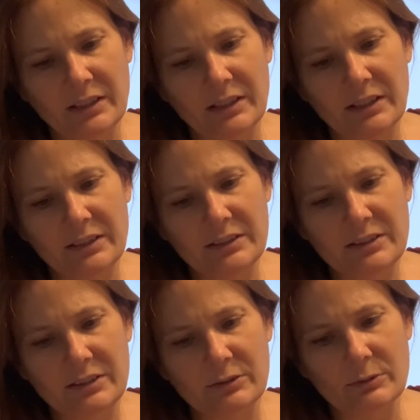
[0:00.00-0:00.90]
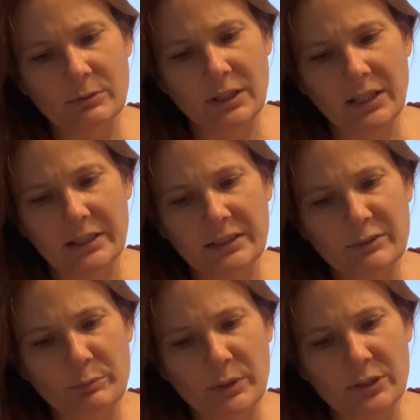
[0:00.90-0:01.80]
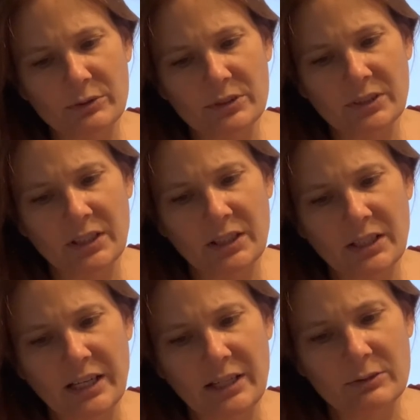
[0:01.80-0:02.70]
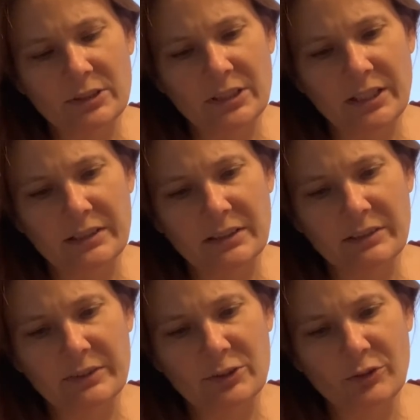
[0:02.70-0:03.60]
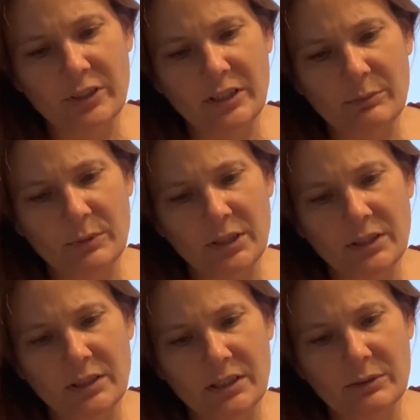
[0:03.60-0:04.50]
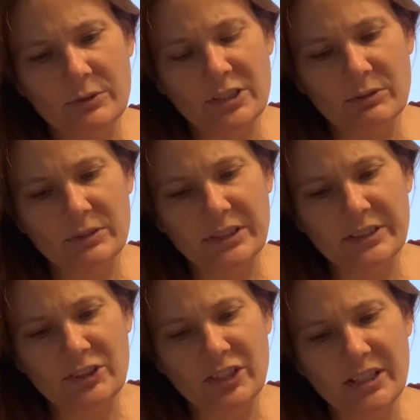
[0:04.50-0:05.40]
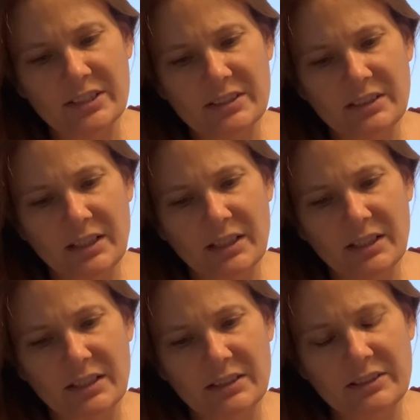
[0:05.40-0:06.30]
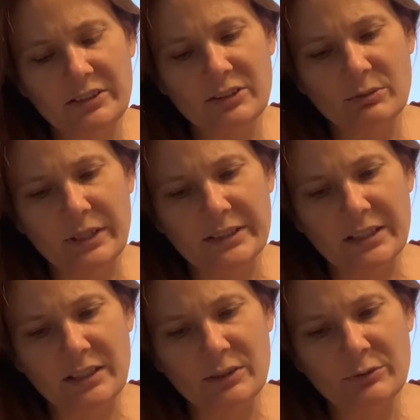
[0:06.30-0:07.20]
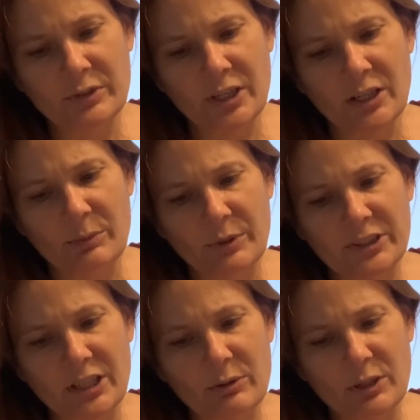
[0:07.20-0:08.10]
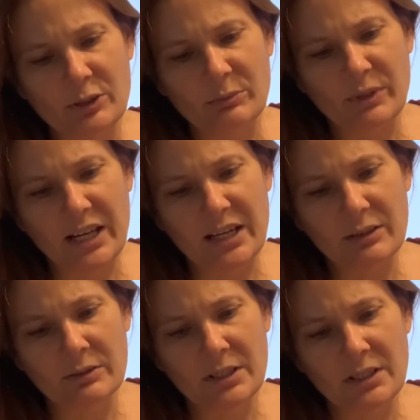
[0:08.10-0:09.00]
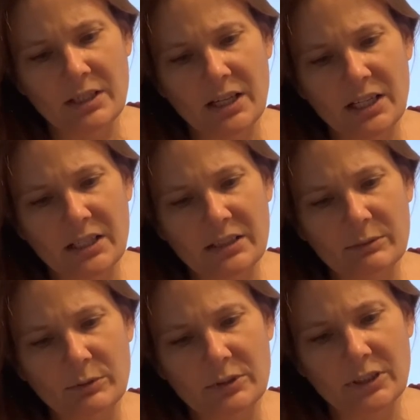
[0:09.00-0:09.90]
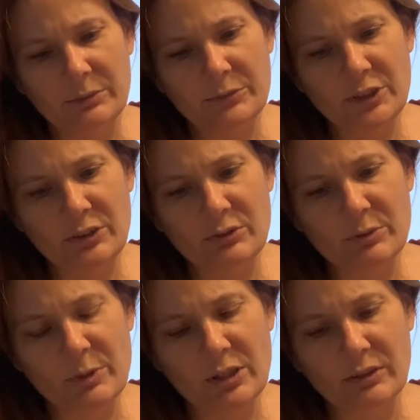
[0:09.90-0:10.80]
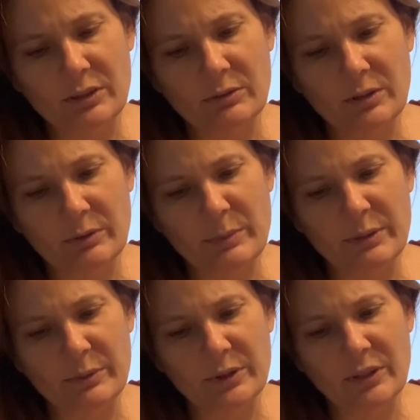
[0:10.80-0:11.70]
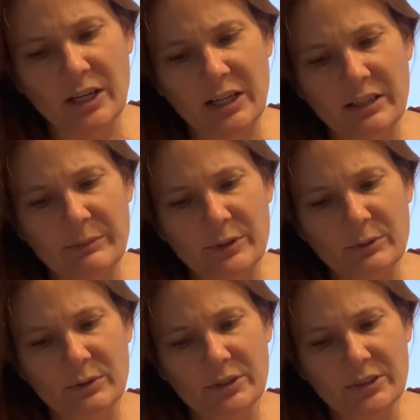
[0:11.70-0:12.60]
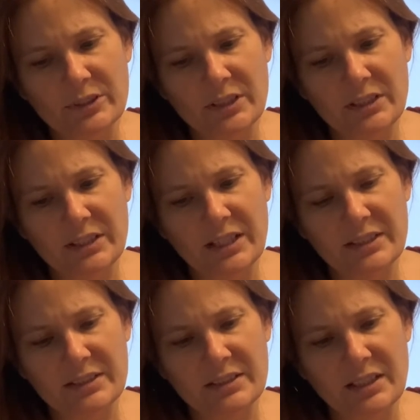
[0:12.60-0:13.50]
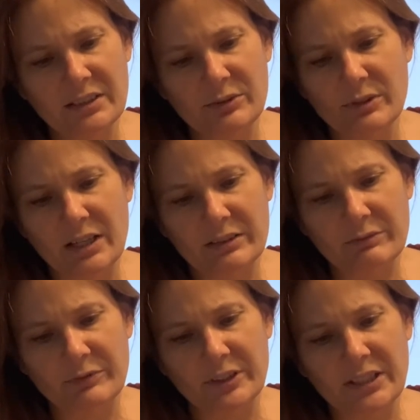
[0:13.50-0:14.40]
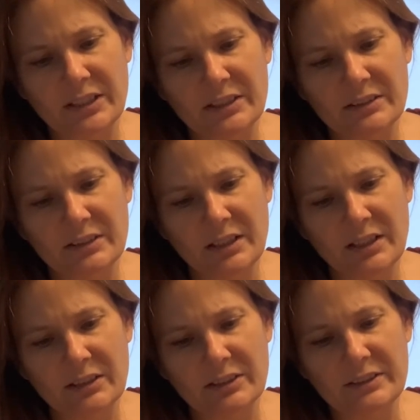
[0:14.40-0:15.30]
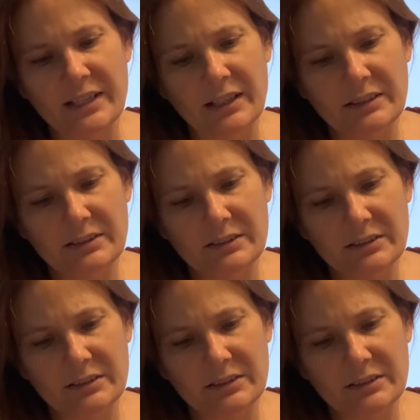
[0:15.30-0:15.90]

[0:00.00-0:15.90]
It is you I love most. How could I love a dream? It was only a jest. It is you I love. But go home now. I will come to you tomorrow. Remember, I am yours. Yes, do not forget it. Good night.